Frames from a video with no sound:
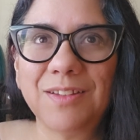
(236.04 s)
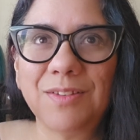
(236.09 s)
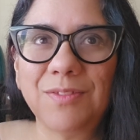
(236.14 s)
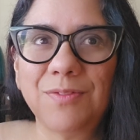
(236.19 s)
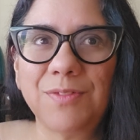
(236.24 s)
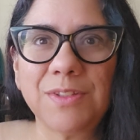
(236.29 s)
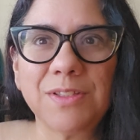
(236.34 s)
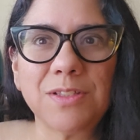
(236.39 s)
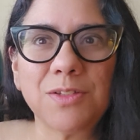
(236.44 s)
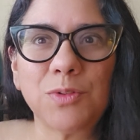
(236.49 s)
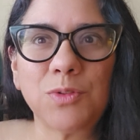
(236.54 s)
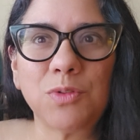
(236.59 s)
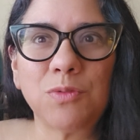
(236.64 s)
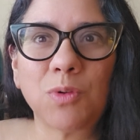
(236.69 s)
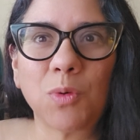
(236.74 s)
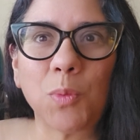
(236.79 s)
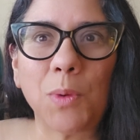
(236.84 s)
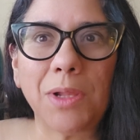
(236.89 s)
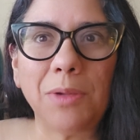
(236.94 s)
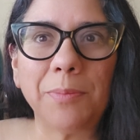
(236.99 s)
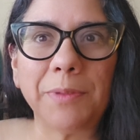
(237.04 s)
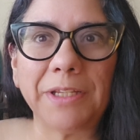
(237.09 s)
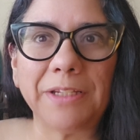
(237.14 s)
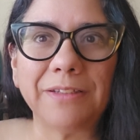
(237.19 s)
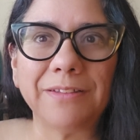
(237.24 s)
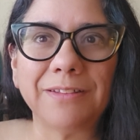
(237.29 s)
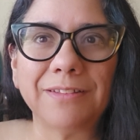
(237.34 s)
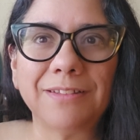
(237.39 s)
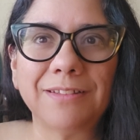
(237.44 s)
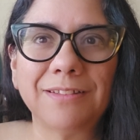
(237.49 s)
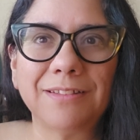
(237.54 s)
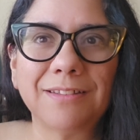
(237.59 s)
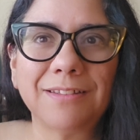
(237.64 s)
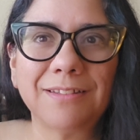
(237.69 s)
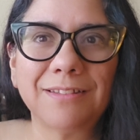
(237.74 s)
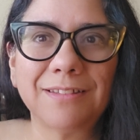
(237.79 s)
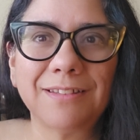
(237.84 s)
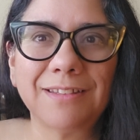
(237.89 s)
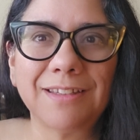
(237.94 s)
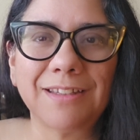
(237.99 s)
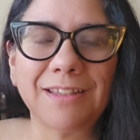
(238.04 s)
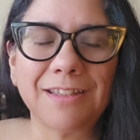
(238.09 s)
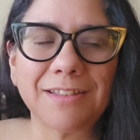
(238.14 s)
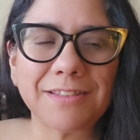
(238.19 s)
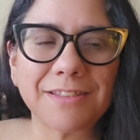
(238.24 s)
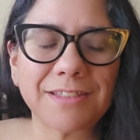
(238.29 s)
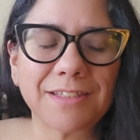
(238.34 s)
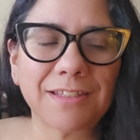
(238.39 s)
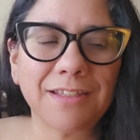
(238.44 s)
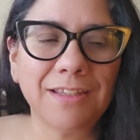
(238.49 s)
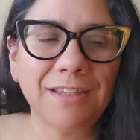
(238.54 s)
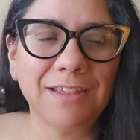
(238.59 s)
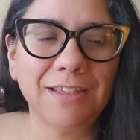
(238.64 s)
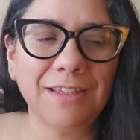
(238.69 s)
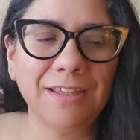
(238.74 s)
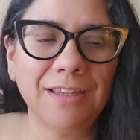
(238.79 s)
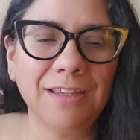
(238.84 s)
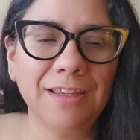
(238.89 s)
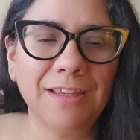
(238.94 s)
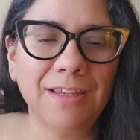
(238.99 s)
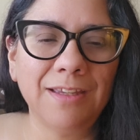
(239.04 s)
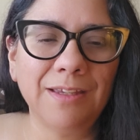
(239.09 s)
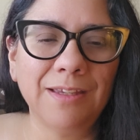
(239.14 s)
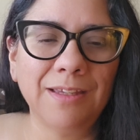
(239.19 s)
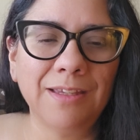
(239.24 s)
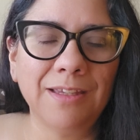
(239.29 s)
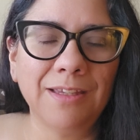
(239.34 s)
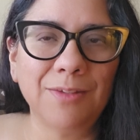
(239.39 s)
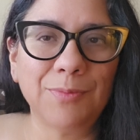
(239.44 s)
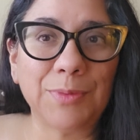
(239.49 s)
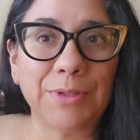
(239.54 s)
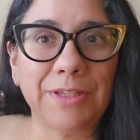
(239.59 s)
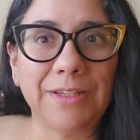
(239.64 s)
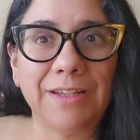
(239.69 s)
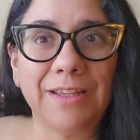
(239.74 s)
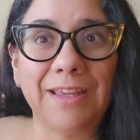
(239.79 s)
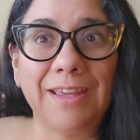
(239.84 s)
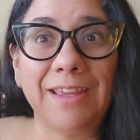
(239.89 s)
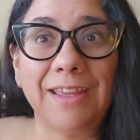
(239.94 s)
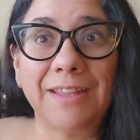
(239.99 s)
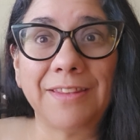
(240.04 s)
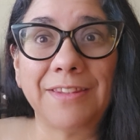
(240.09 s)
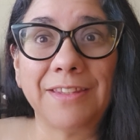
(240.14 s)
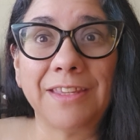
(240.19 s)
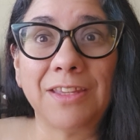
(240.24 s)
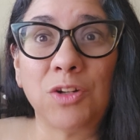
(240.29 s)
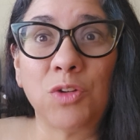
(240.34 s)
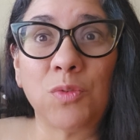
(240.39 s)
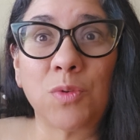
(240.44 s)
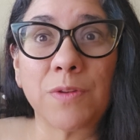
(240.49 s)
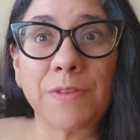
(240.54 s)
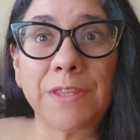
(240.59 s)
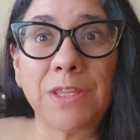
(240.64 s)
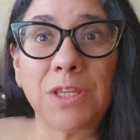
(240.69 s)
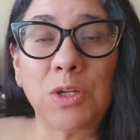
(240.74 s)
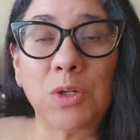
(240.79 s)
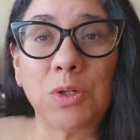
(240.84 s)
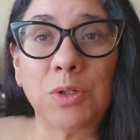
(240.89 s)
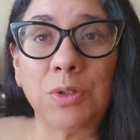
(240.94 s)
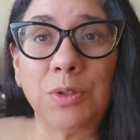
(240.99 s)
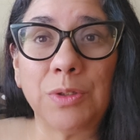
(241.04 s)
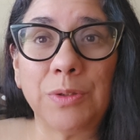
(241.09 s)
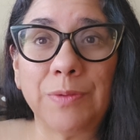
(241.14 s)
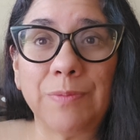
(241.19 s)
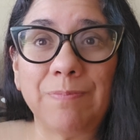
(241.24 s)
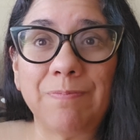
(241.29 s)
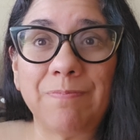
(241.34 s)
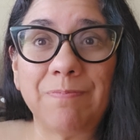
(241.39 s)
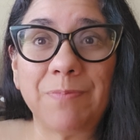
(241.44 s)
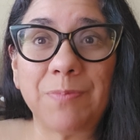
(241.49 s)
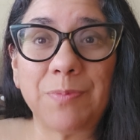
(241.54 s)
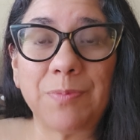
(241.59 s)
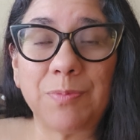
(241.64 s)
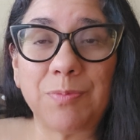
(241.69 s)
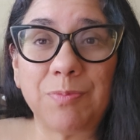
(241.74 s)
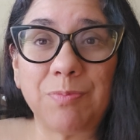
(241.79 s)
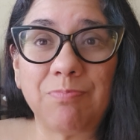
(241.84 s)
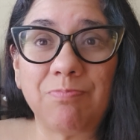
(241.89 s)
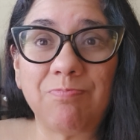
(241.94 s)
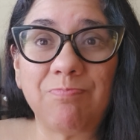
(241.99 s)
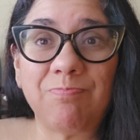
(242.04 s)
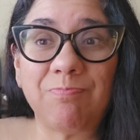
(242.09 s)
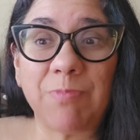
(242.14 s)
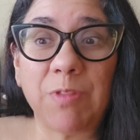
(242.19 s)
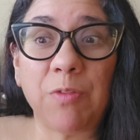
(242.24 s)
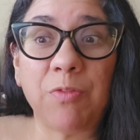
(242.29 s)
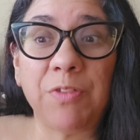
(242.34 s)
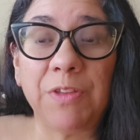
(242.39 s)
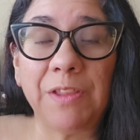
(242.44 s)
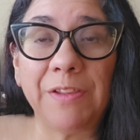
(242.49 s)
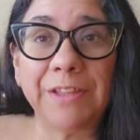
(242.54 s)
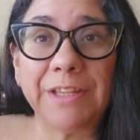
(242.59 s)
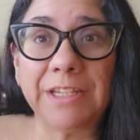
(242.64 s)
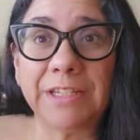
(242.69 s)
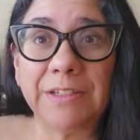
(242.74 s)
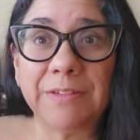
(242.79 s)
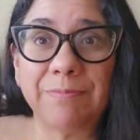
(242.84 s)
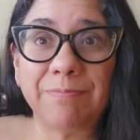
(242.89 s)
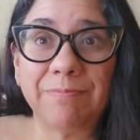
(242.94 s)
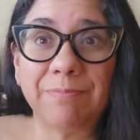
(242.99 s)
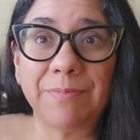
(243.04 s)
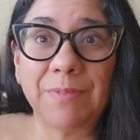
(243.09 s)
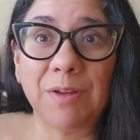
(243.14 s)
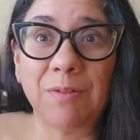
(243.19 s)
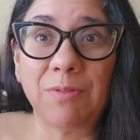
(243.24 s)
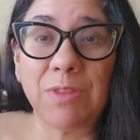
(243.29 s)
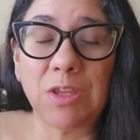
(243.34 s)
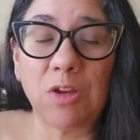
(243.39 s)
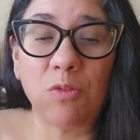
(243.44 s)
feels a little overwhelming, I guess. But I have to get over the feeling of the